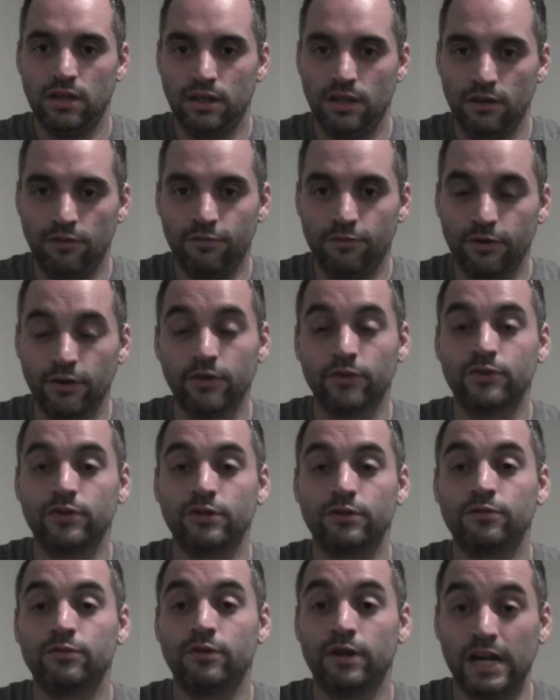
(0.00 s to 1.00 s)
the
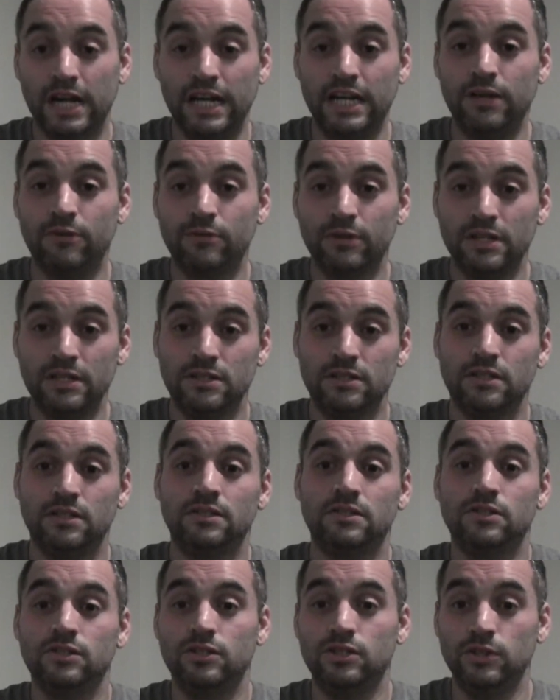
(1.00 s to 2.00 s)
filter for any
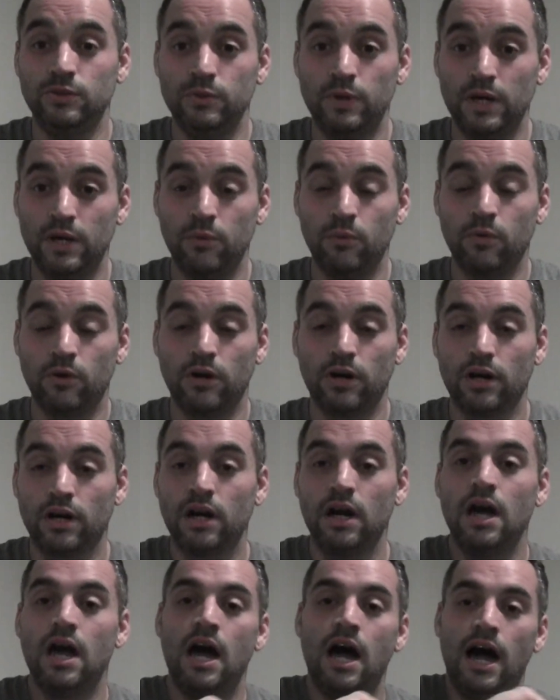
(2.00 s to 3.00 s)
reason to do any
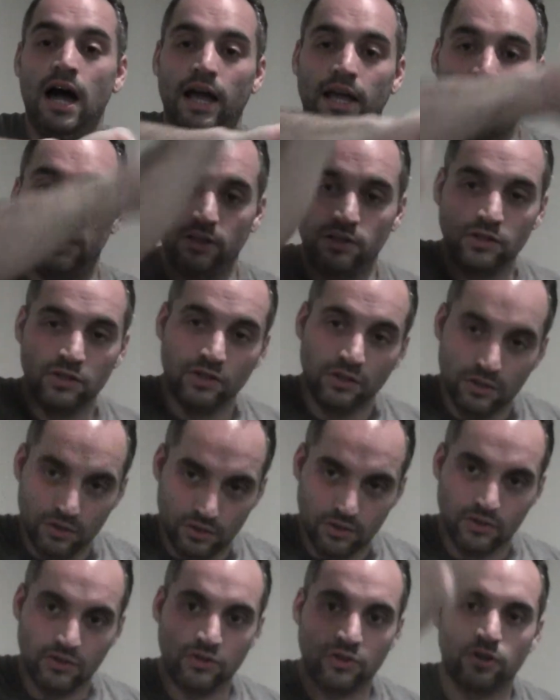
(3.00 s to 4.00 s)
work, I can
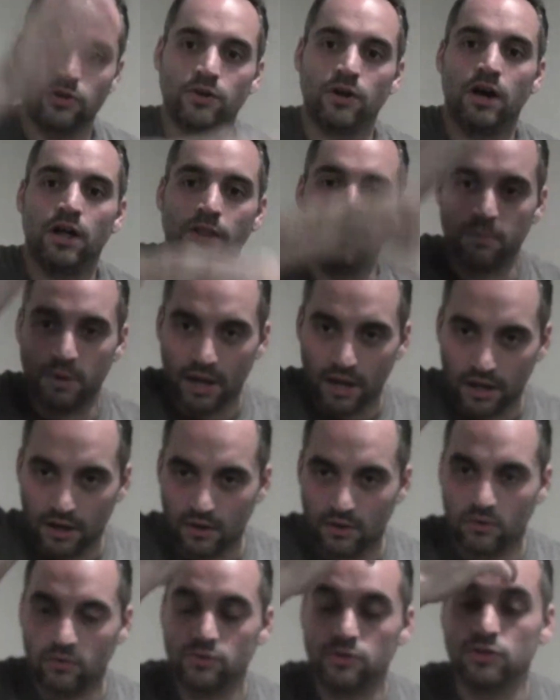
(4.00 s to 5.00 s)
turn on the main
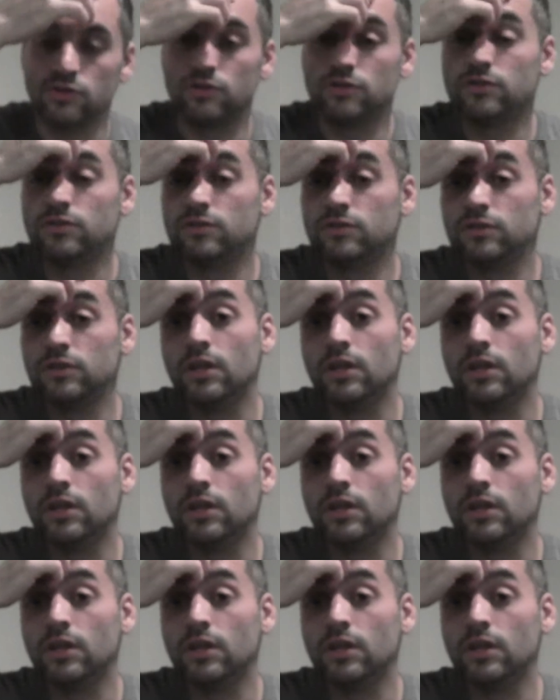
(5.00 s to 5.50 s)
and it'll just,